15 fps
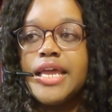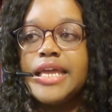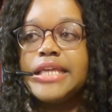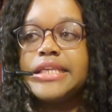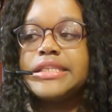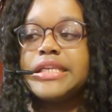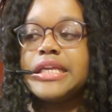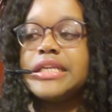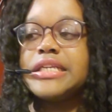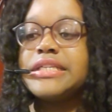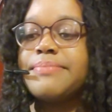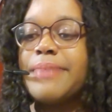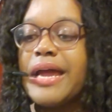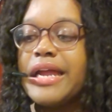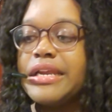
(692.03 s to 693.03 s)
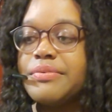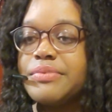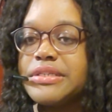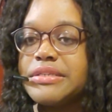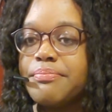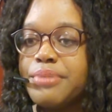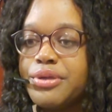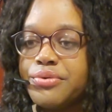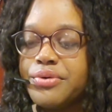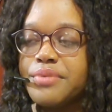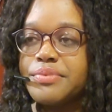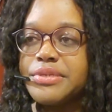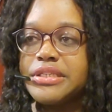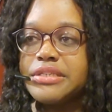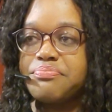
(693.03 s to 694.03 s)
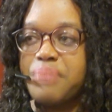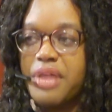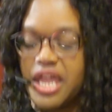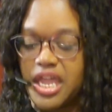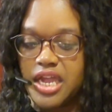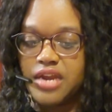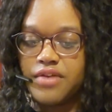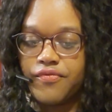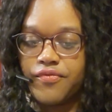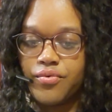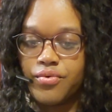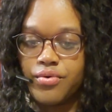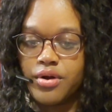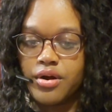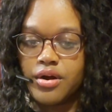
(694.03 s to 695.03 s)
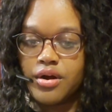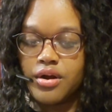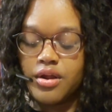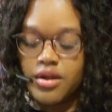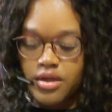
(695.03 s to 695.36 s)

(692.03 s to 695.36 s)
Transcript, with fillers: He said his body was built, it was paid for.